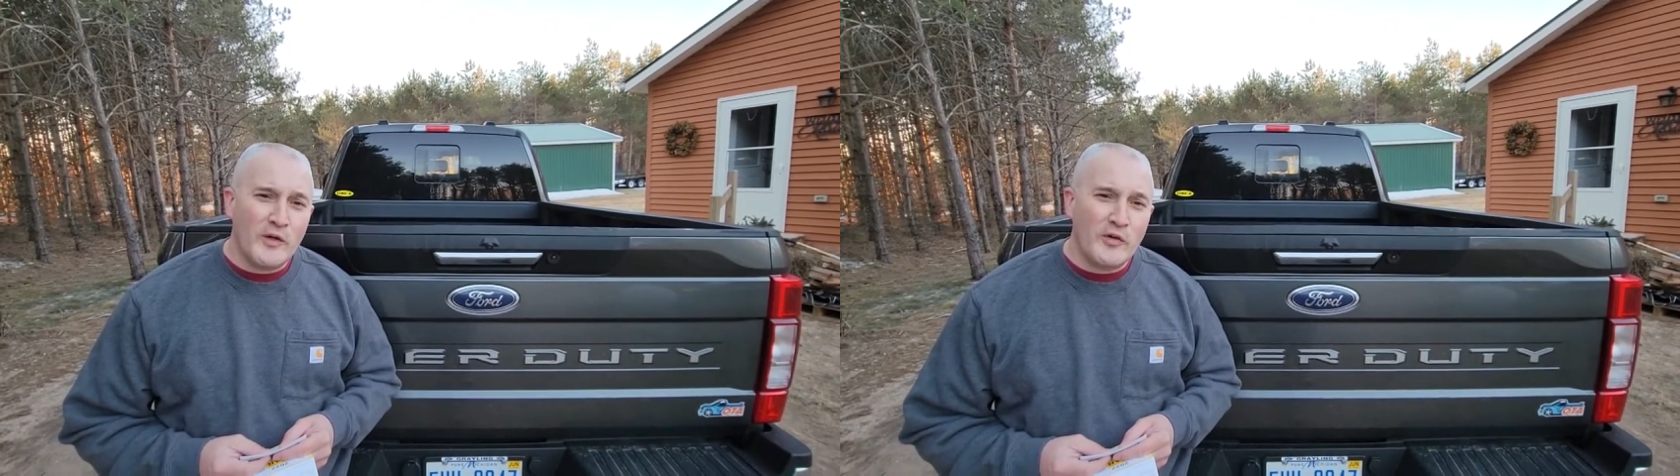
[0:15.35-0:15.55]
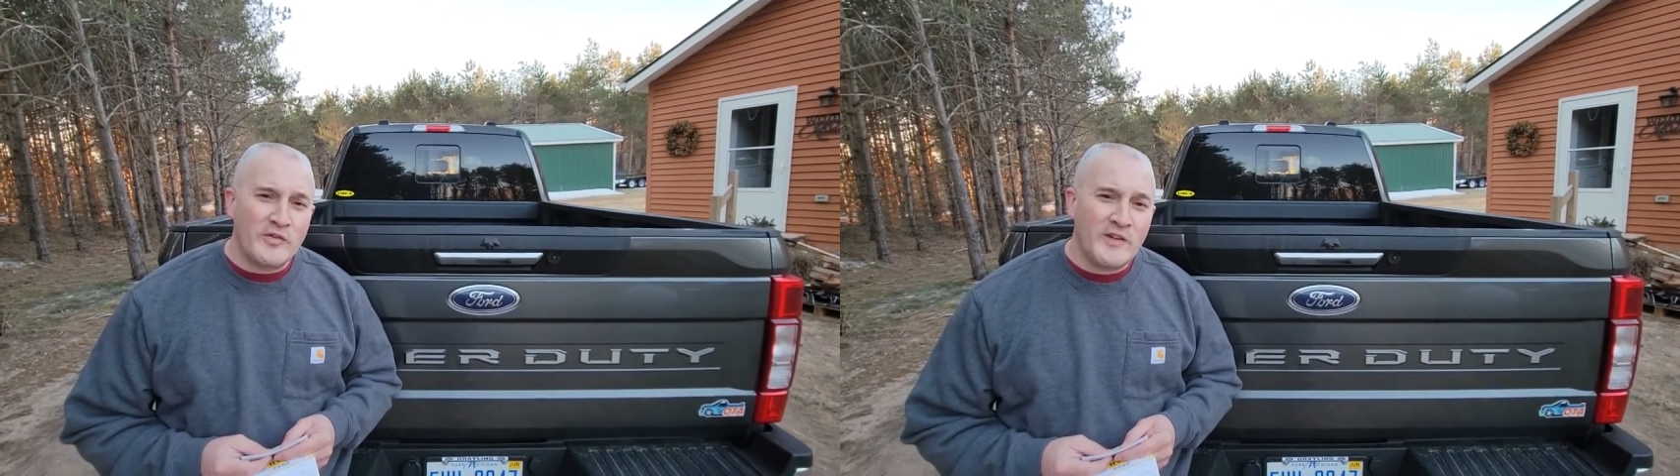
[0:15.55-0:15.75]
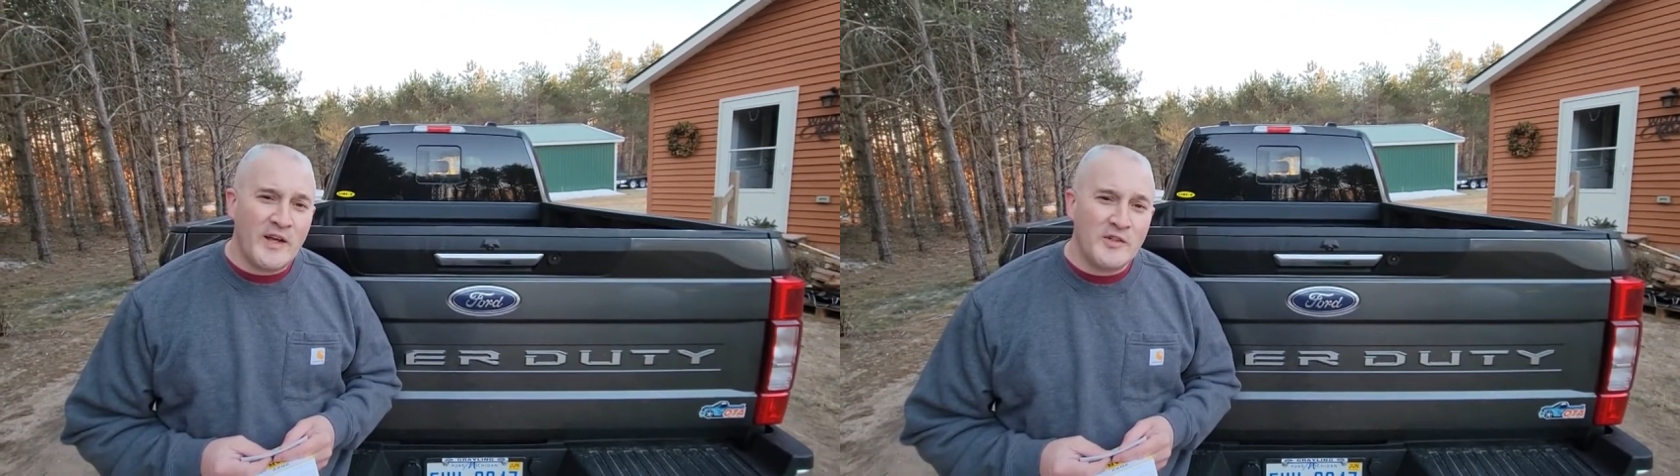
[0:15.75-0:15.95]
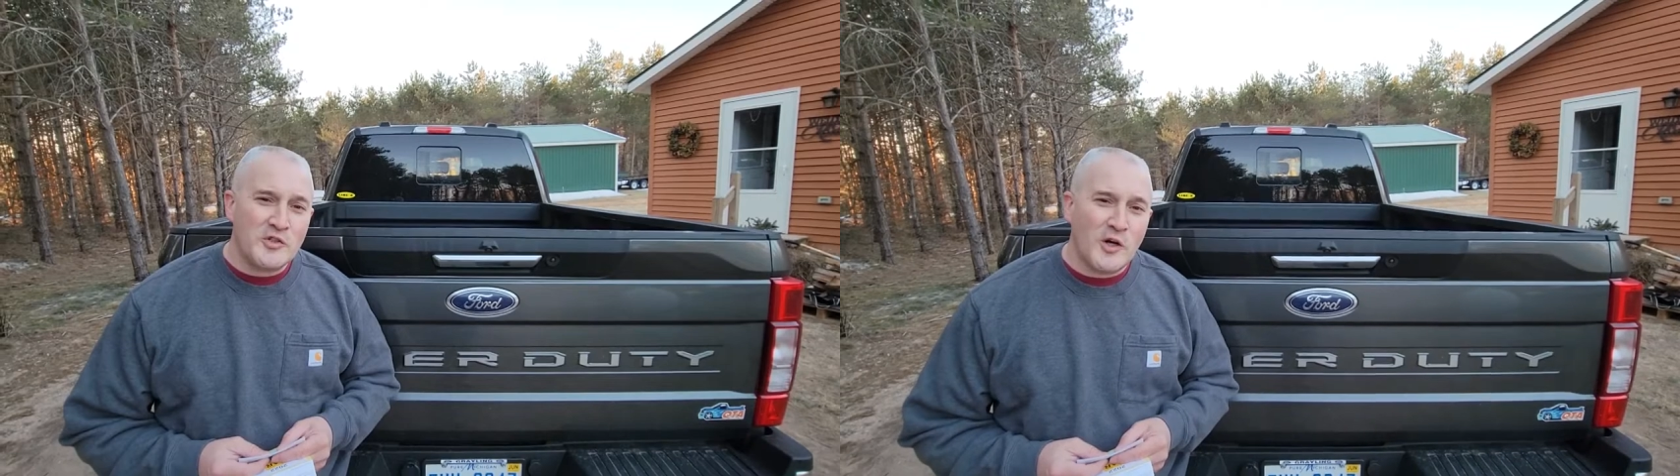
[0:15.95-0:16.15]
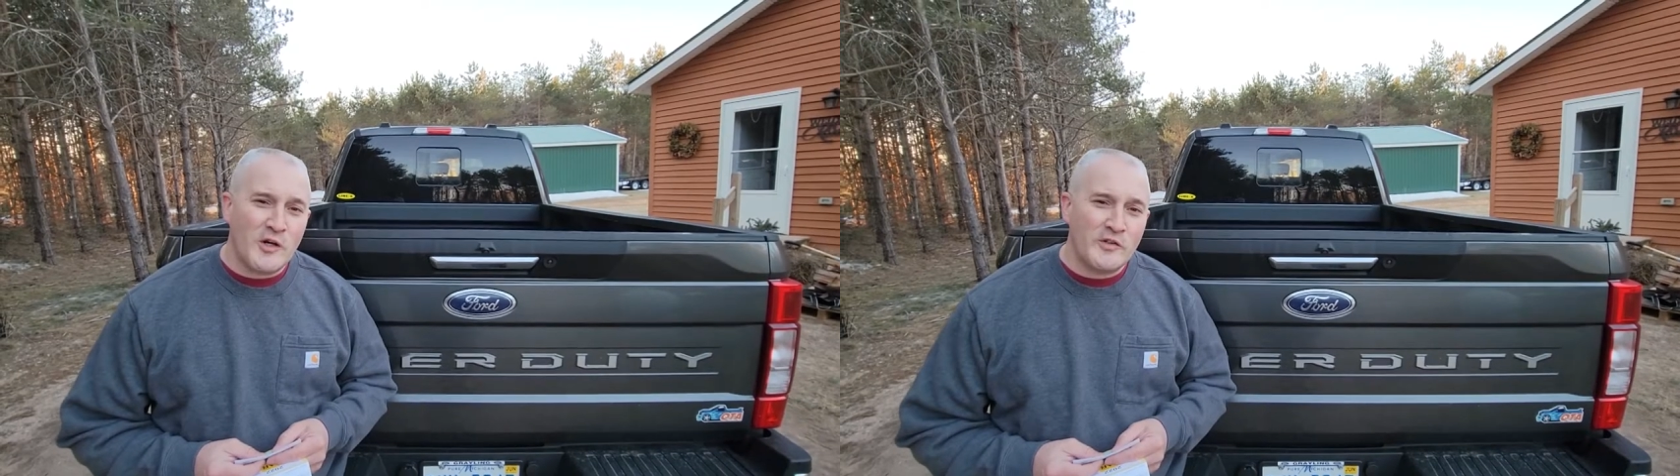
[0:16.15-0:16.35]
your state
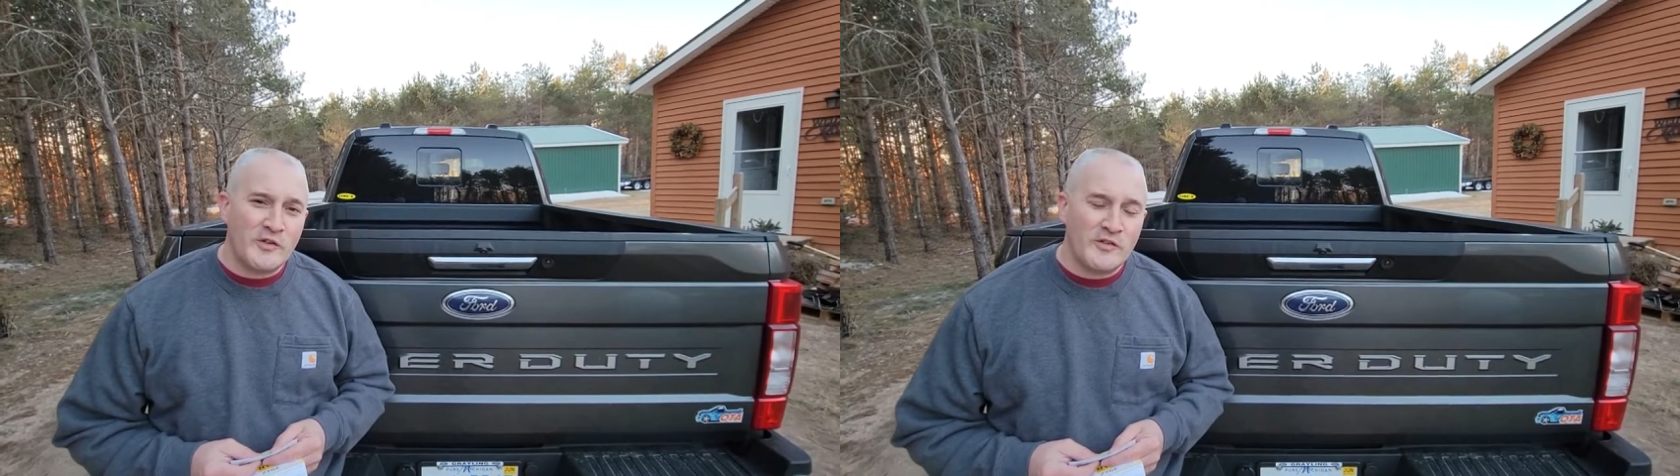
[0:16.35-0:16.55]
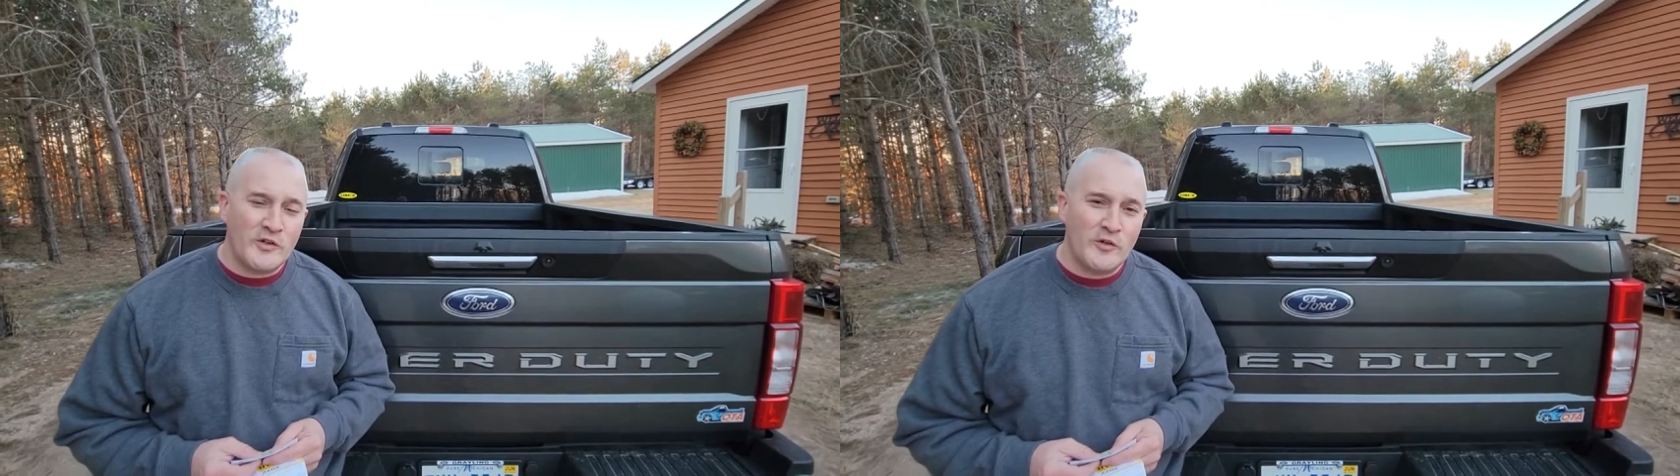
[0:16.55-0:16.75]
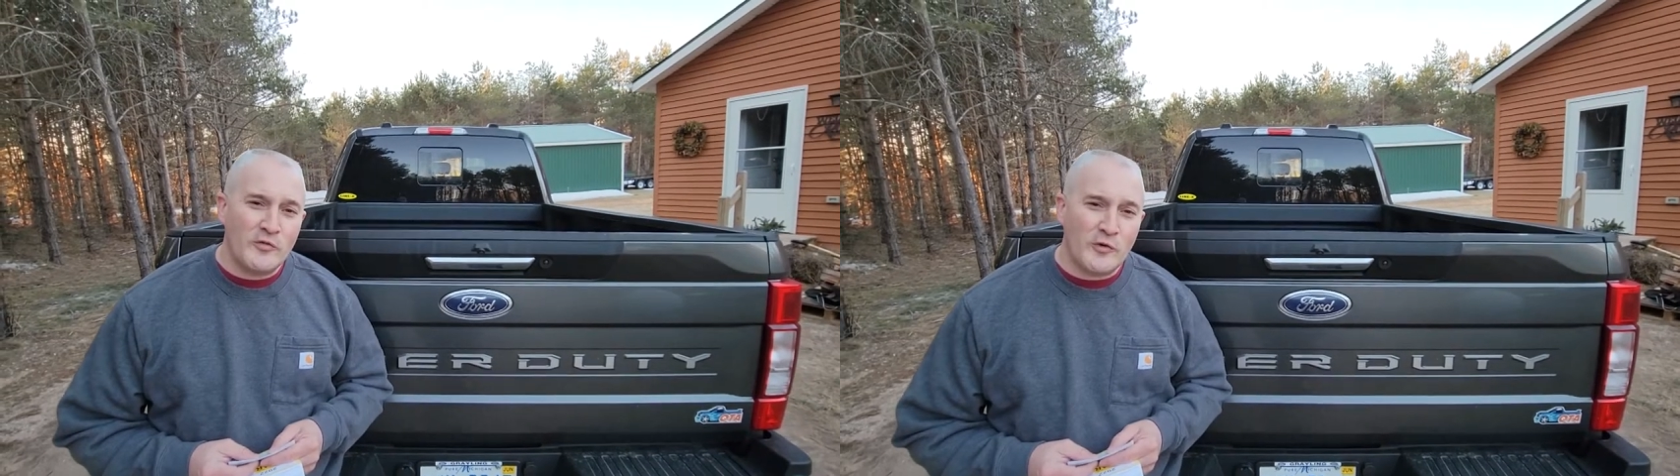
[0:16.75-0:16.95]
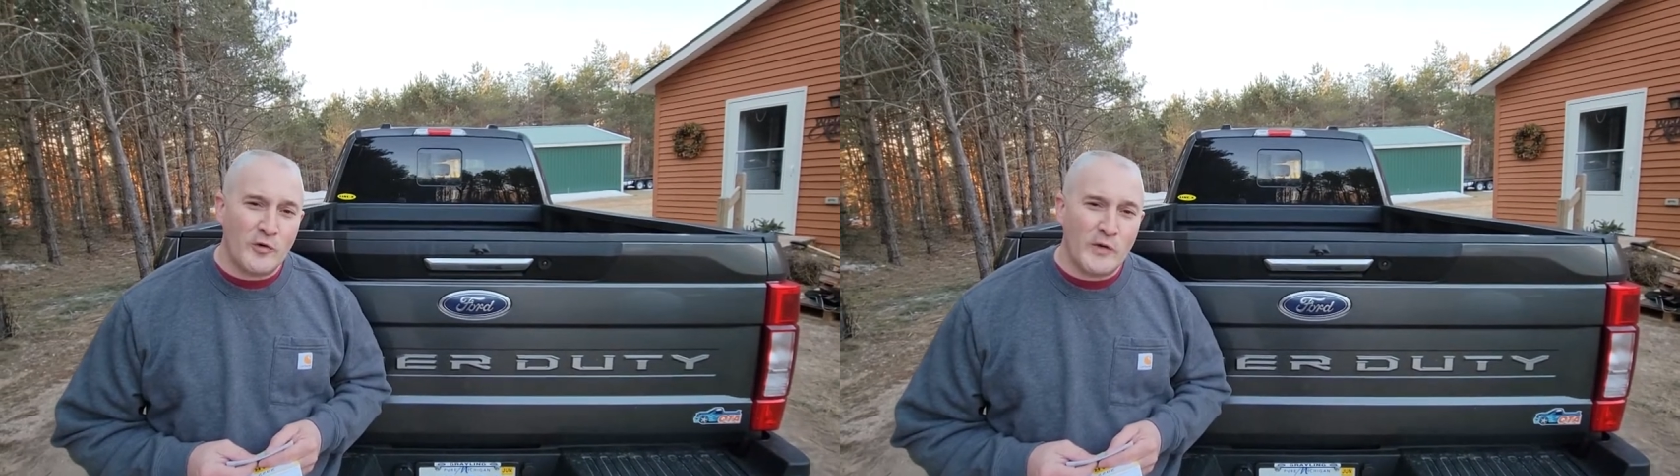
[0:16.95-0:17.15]
charges you for